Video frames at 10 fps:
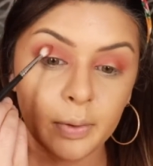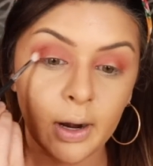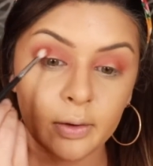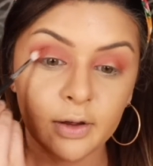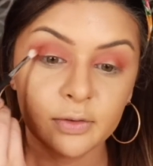
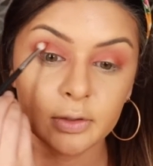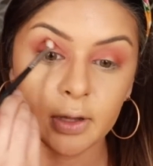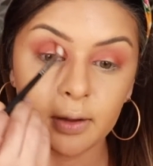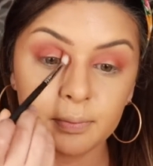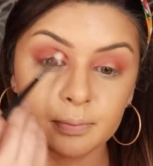brown after
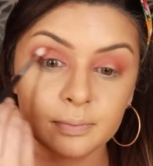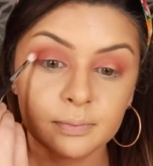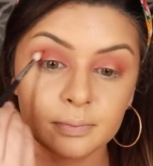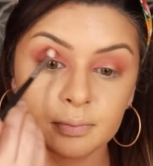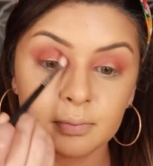that.
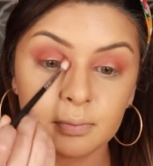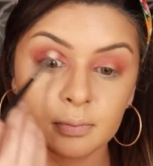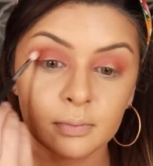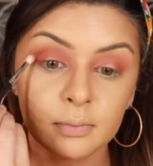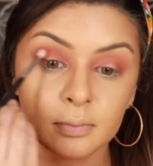
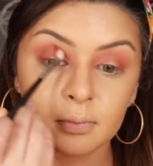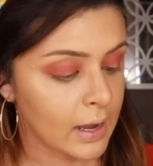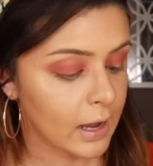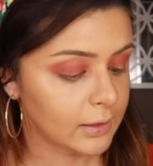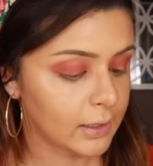
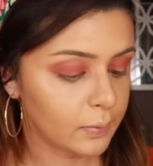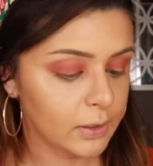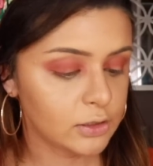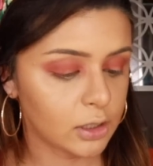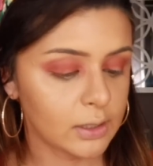I think I'm
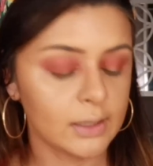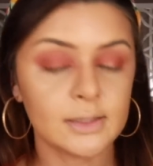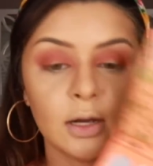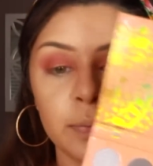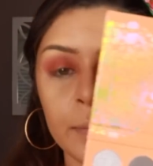going to darken this up